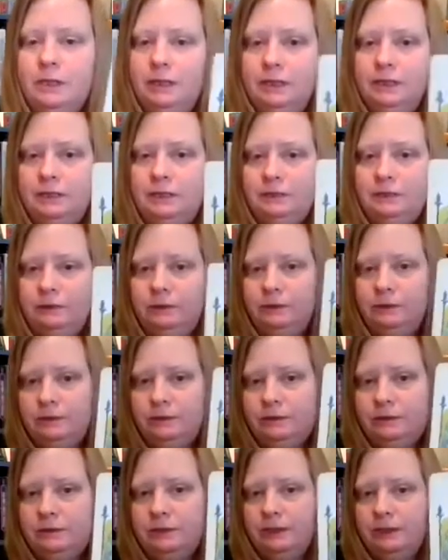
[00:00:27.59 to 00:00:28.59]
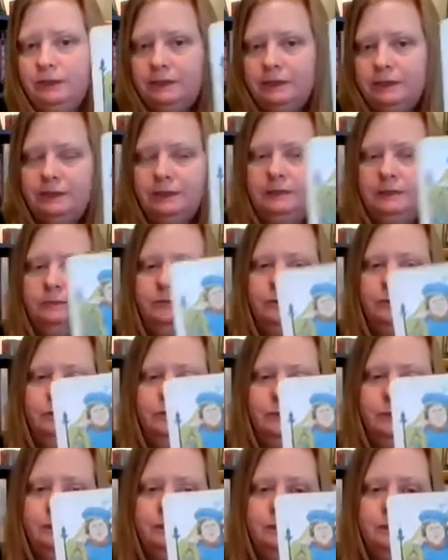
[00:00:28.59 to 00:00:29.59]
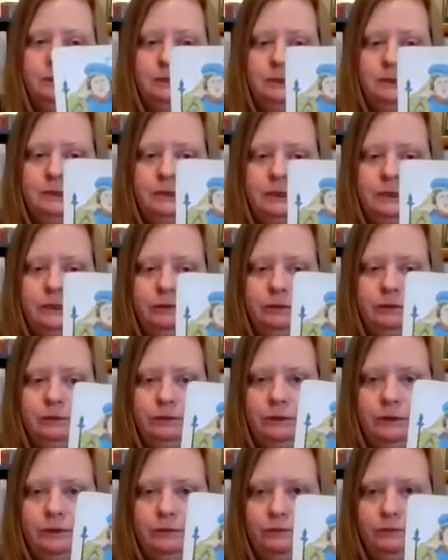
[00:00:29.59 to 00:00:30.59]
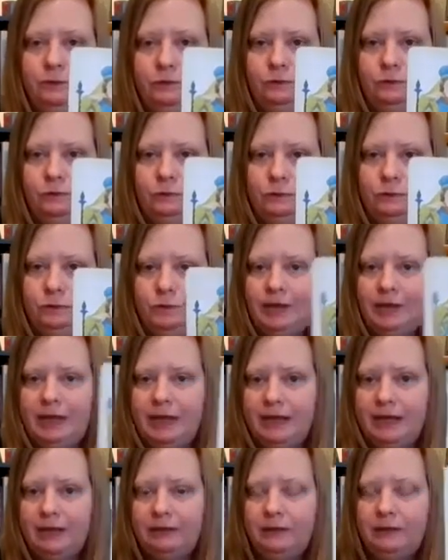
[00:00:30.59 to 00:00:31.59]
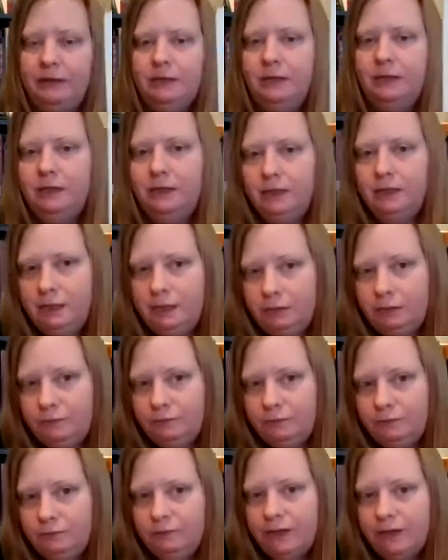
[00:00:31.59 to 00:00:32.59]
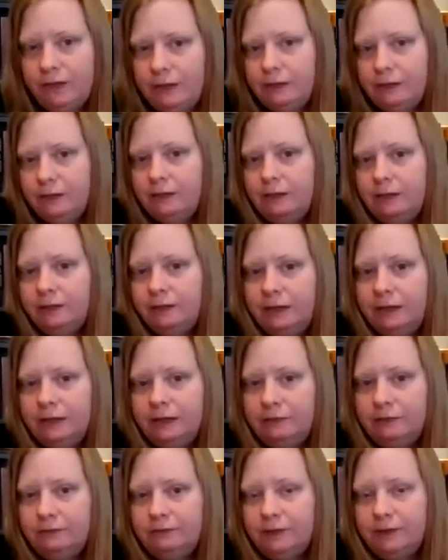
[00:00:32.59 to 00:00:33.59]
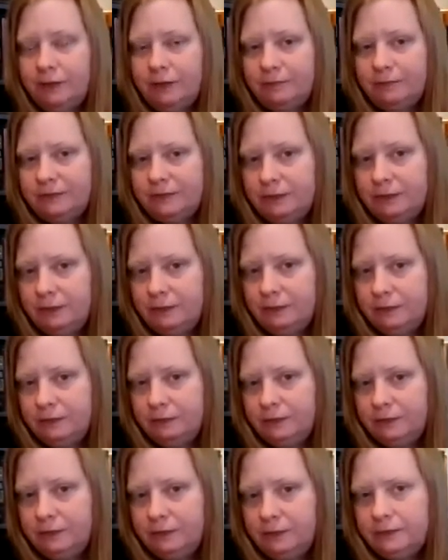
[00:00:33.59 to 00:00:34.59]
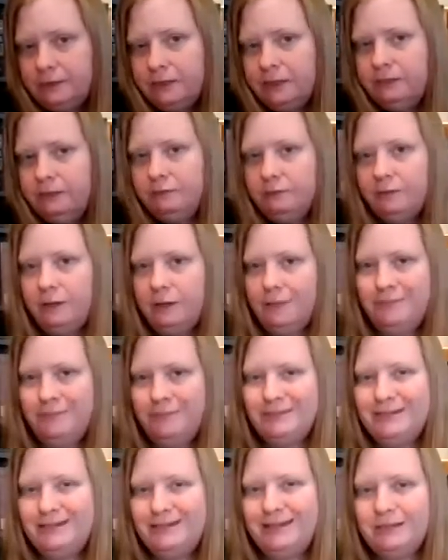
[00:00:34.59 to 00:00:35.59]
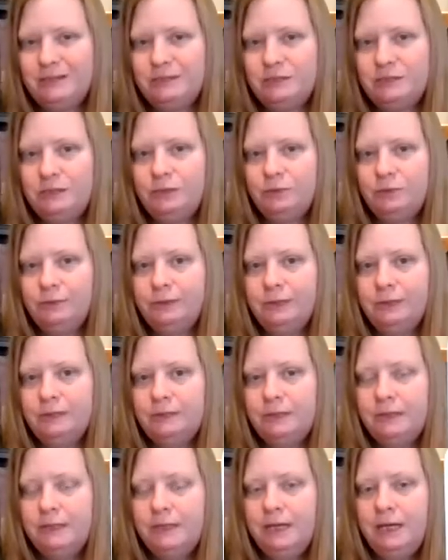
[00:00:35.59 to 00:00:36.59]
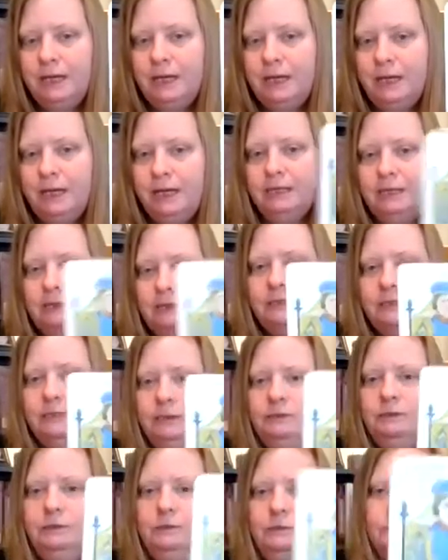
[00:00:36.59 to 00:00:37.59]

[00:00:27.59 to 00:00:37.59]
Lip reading: And so here's an example. This is the tarot of the old path. And we've got our 9 of cups here and the 10 of cups next to it. And so